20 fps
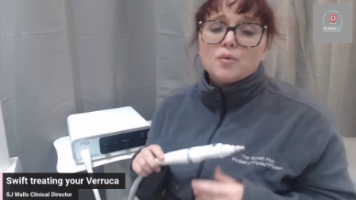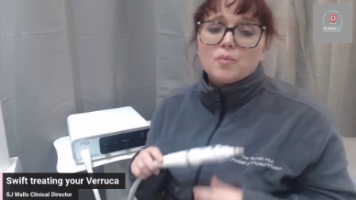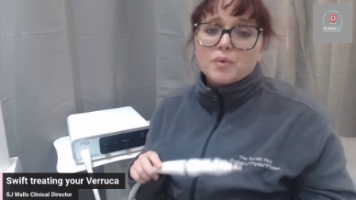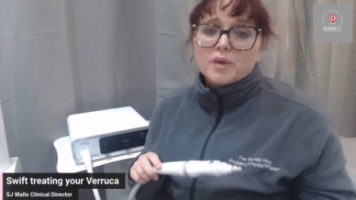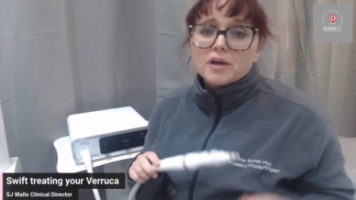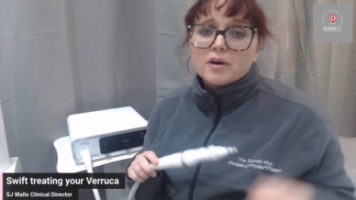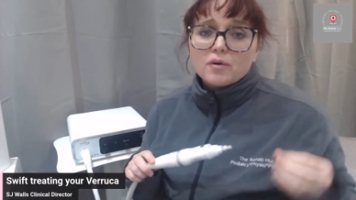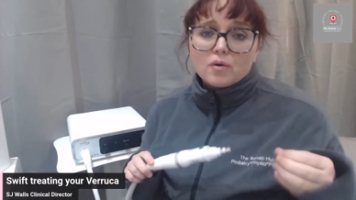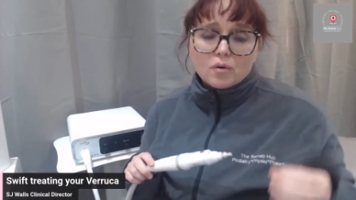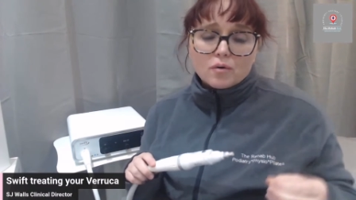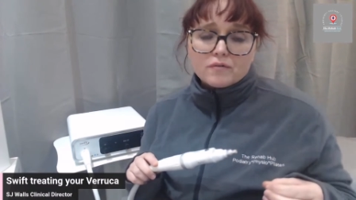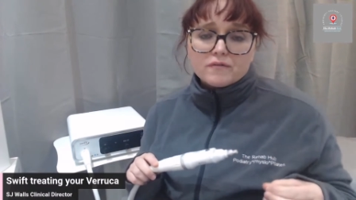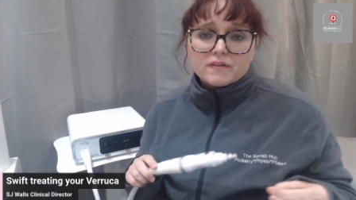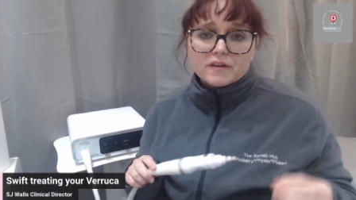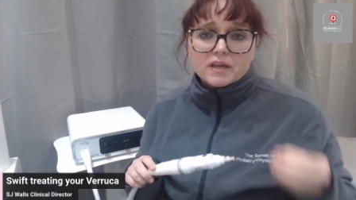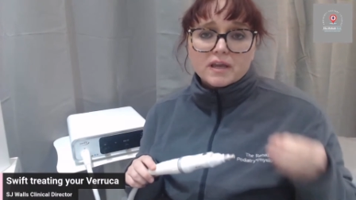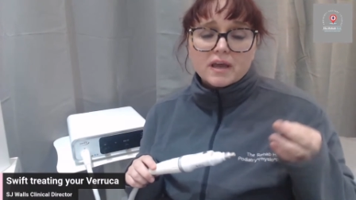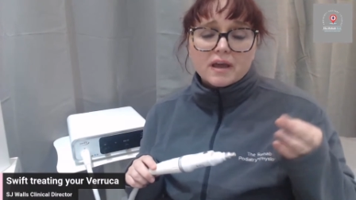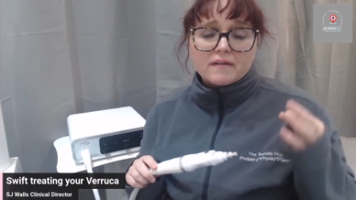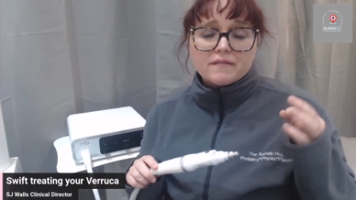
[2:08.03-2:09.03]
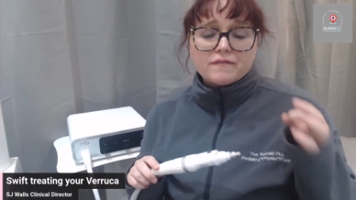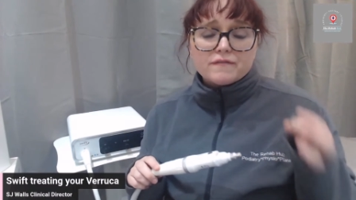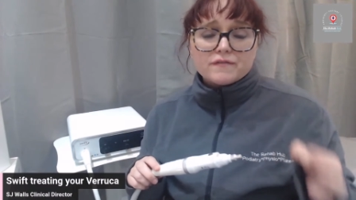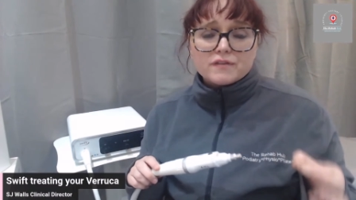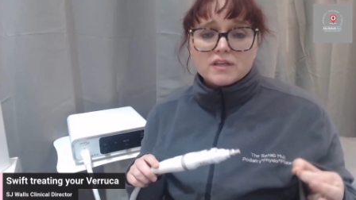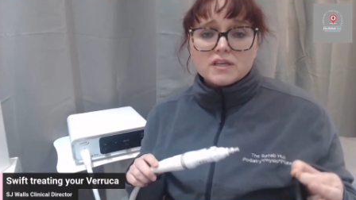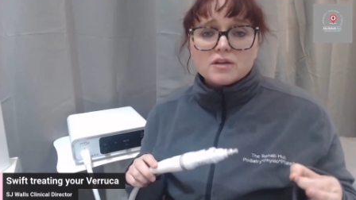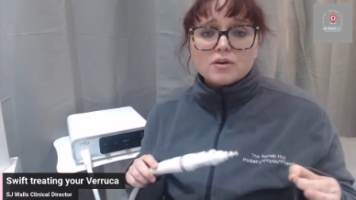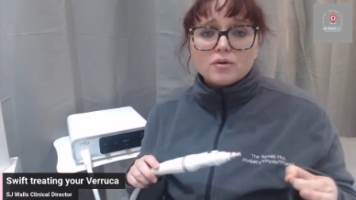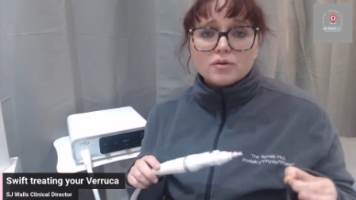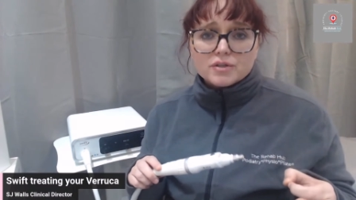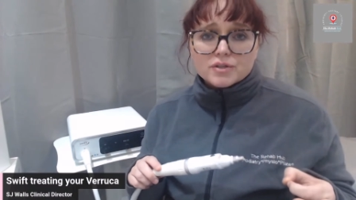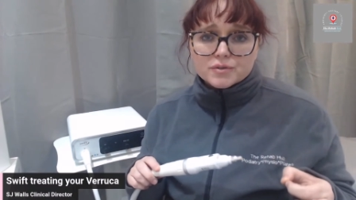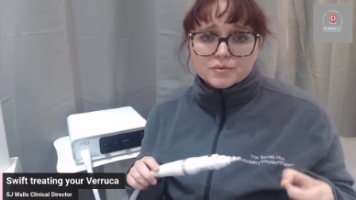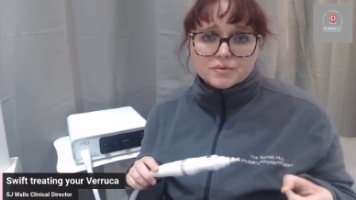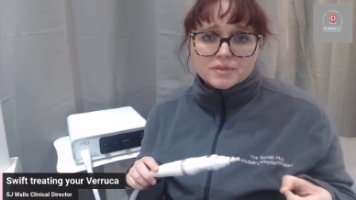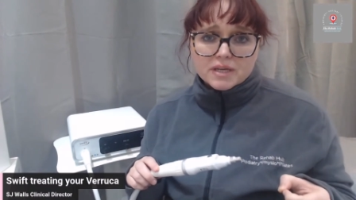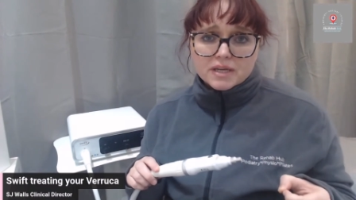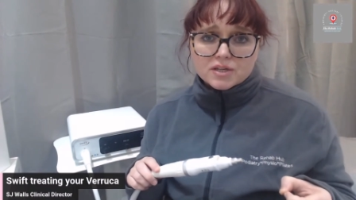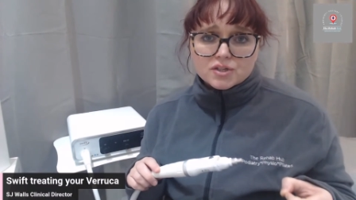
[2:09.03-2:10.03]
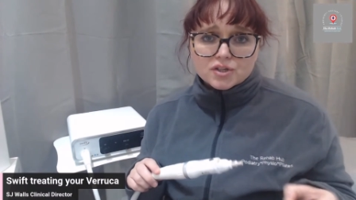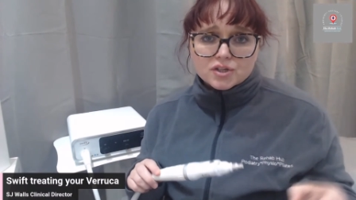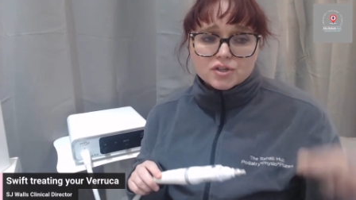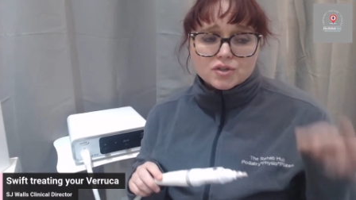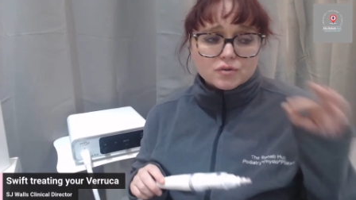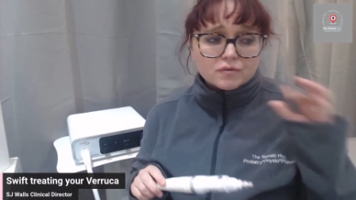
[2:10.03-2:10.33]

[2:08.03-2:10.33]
we are offering a free consultation.